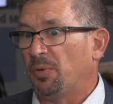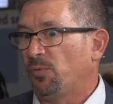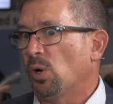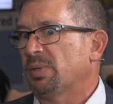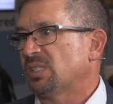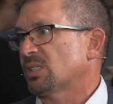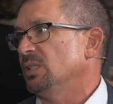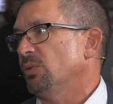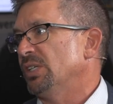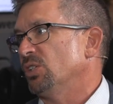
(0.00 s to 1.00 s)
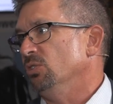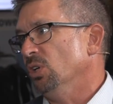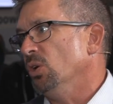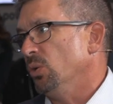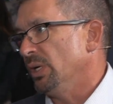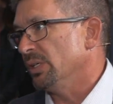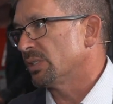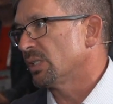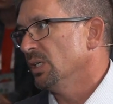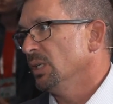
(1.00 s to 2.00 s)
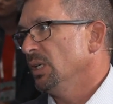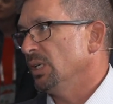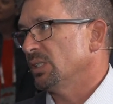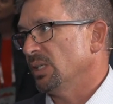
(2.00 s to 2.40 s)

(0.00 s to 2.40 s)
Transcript: performance acceleration alone is sure. is